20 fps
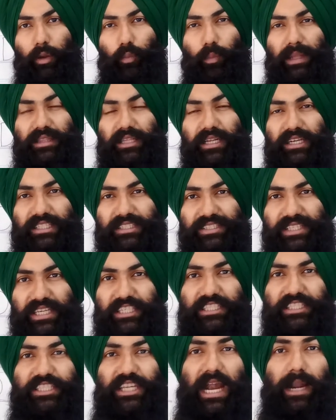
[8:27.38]
when the
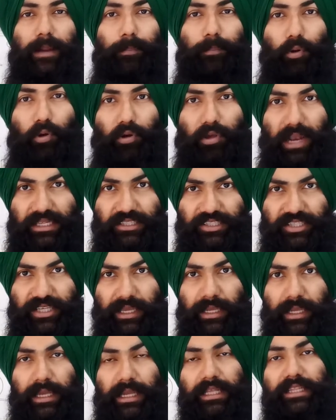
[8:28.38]
disease starts
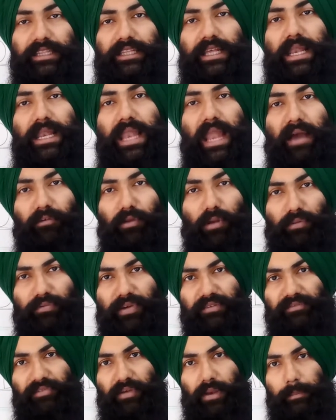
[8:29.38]
progressing, the level of
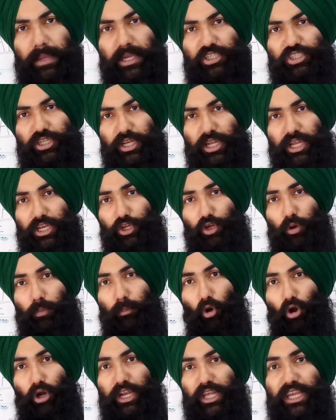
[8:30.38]
inflammation in your
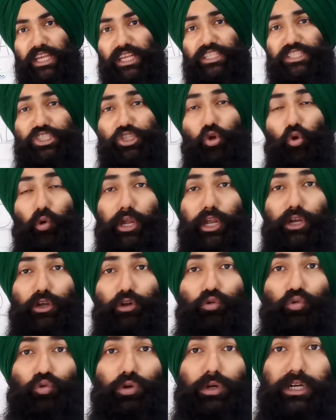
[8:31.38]
body is going
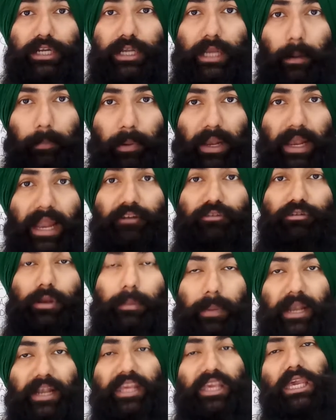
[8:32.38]
to double and
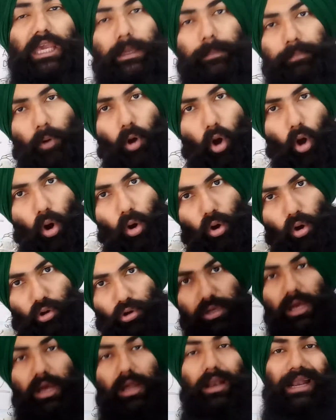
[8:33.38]
triple, keep
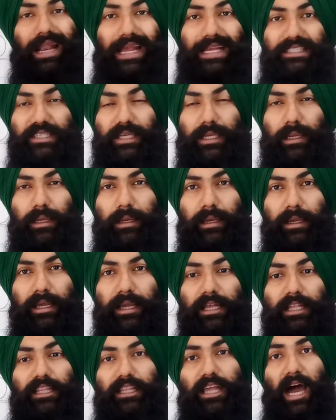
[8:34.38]
on rising.
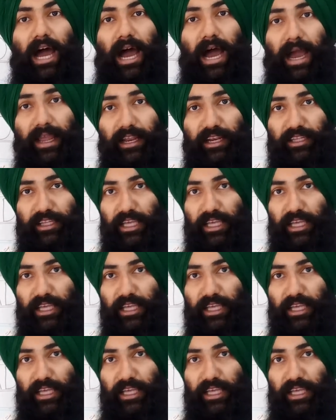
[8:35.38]
The higher the